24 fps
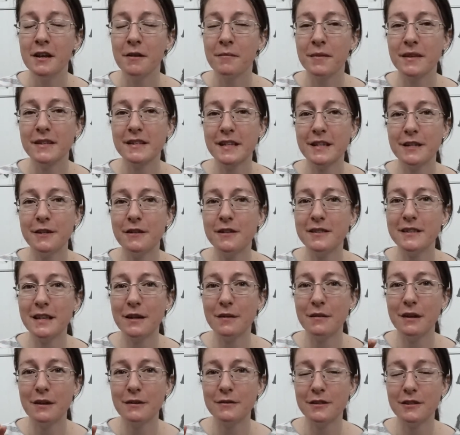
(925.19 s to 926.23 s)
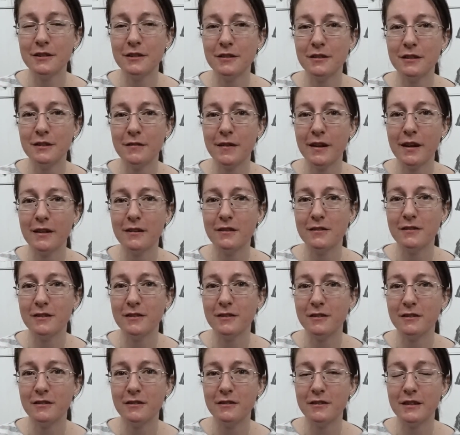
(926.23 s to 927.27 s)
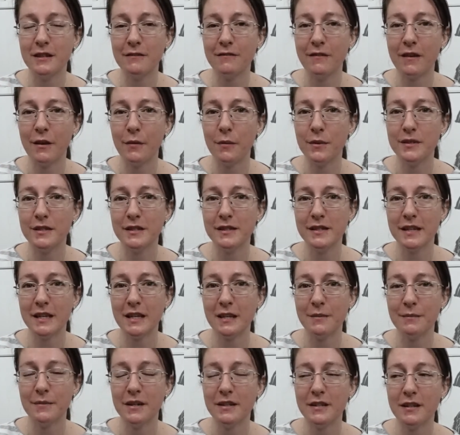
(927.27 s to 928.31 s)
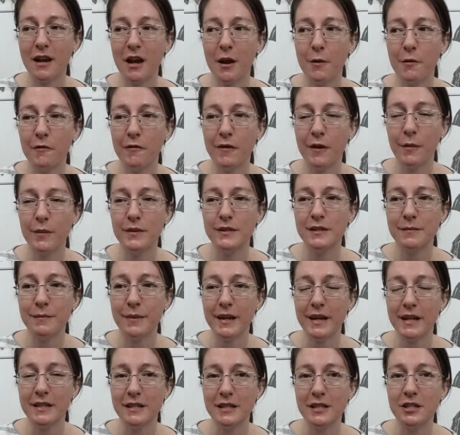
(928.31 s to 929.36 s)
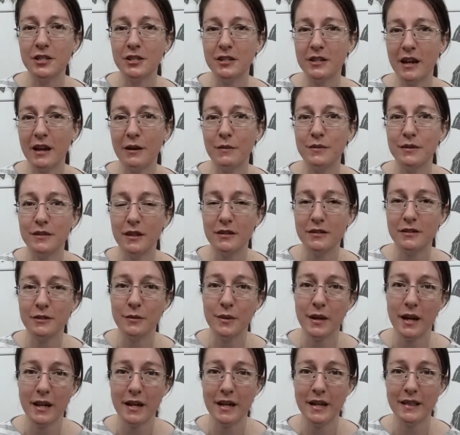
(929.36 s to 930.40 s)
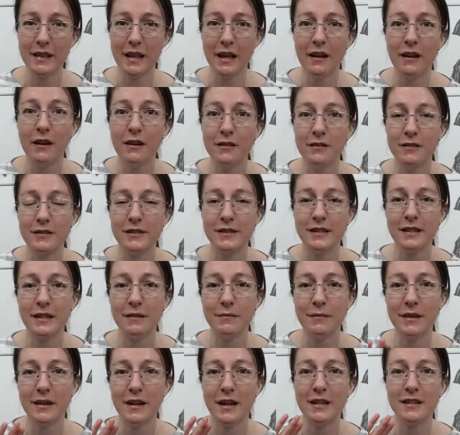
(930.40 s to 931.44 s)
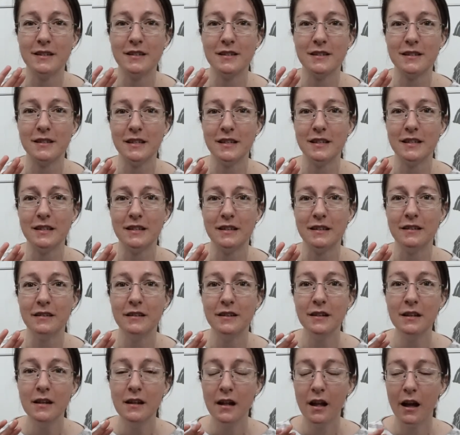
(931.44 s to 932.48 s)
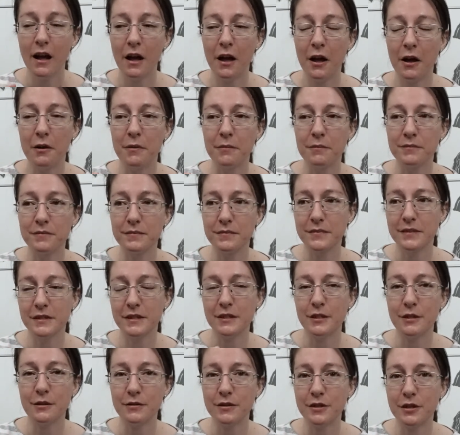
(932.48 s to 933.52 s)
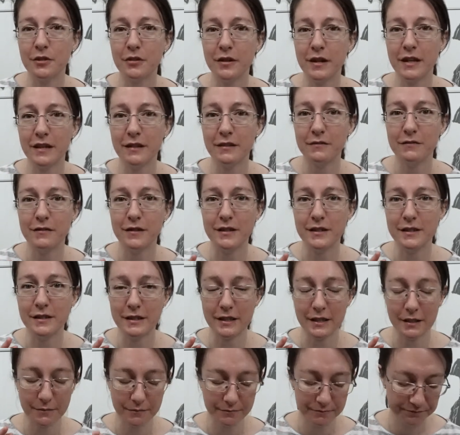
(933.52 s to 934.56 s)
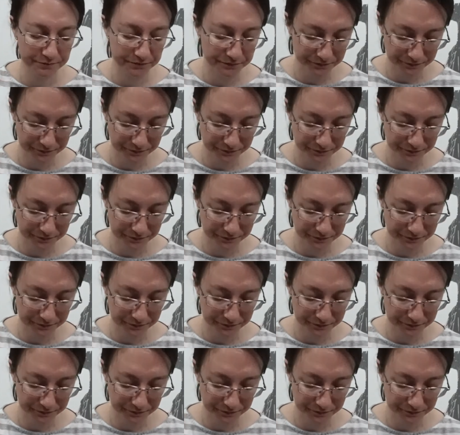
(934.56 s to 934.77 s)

Because I noticed that when I was just using regular scissors, if I wasn't taking my time or if I wasn't paying attention, I was also cutting that other seam, and I just needed, you know, to grade the front seam.